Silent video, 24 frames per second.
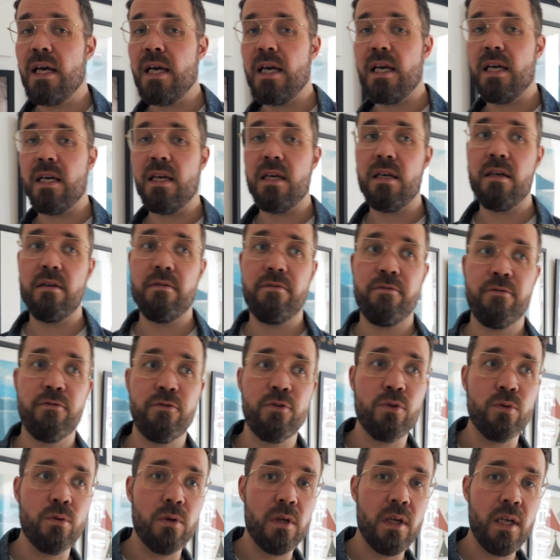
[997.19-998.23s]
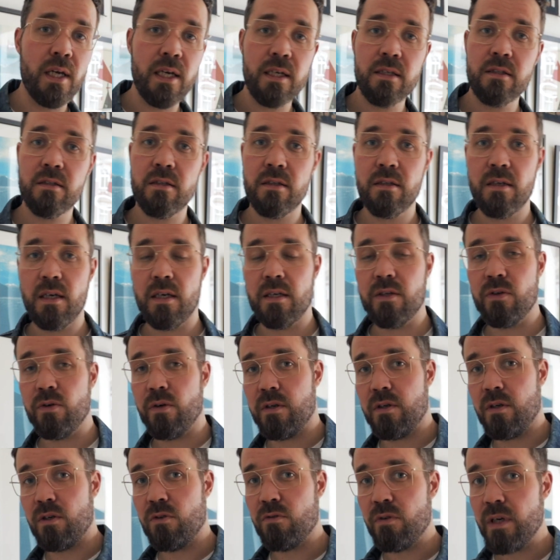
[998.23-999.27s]
If you liked it and you
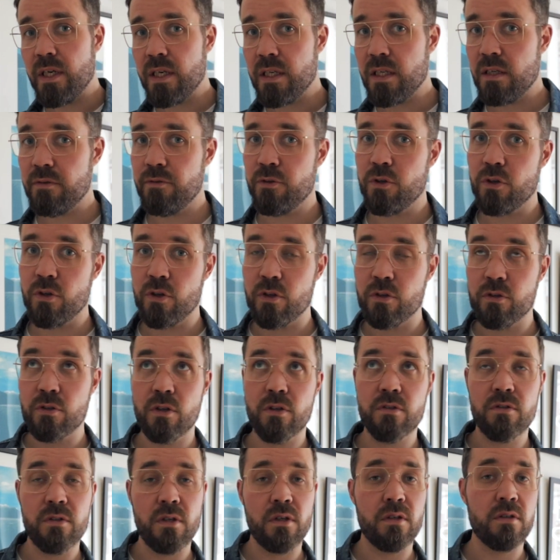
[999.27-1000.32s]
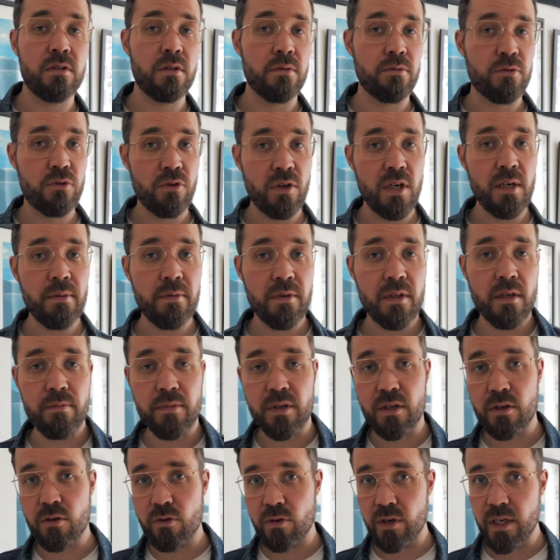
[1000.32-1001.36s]
aren't already, if you could consider subscribing, that'd be
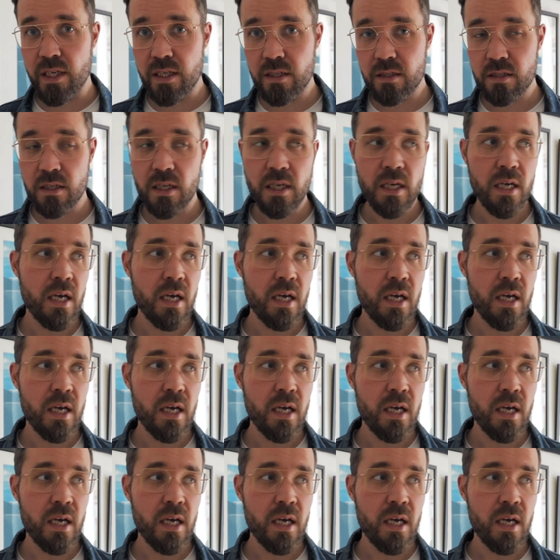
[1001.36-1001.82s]
great.